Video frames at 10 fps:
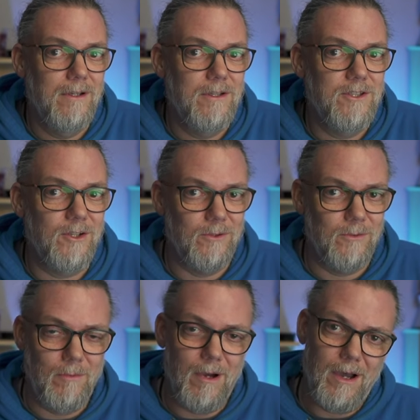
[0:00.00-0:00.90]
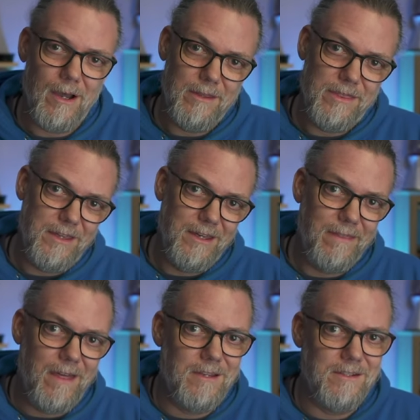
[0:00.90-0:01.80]
So I think
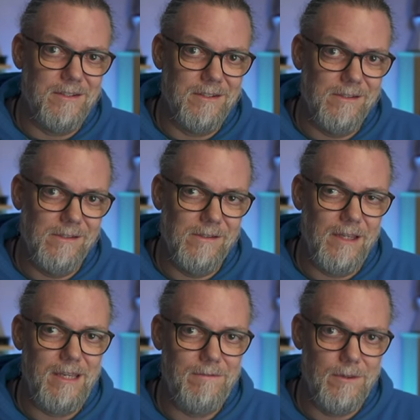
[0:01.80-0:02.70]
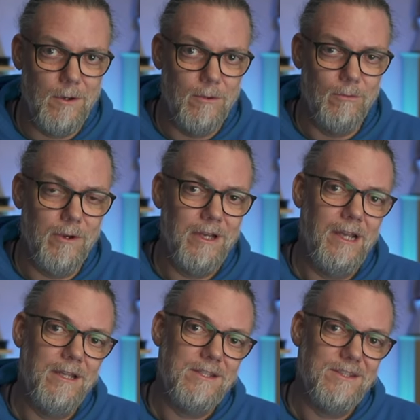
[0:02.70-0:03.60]
that's a even though the running
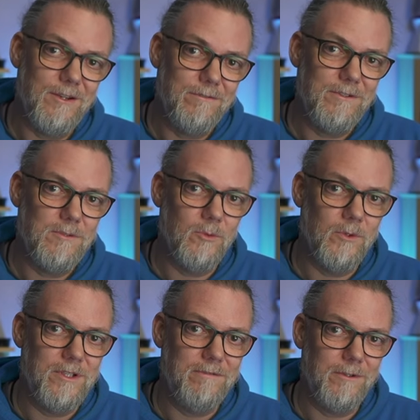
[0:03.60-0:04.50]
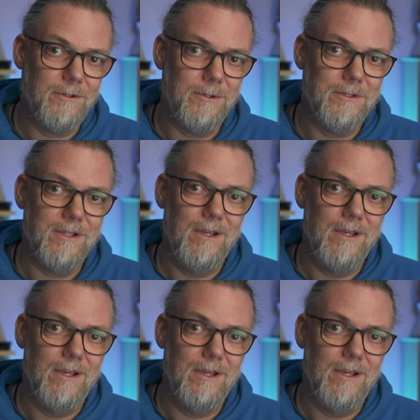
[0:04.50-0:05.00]
itself is more difficult,